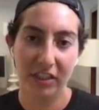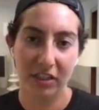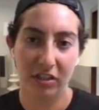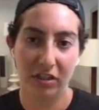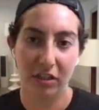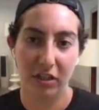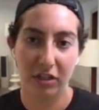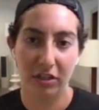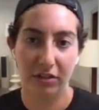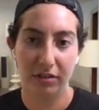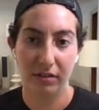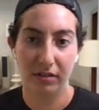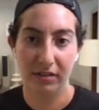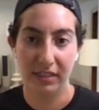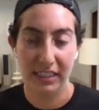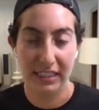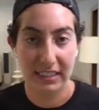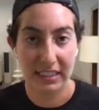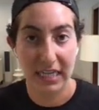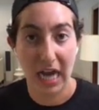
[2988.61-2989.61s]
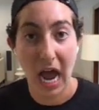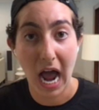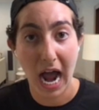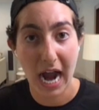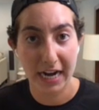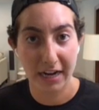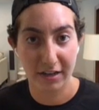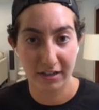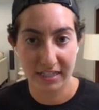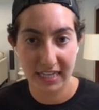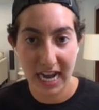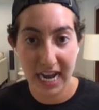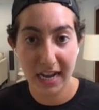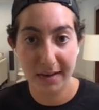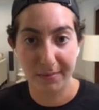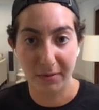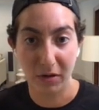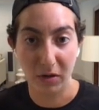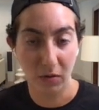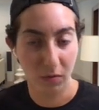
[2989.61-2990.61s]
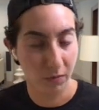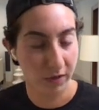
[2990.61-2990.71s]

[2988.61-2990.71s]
to look through the entire table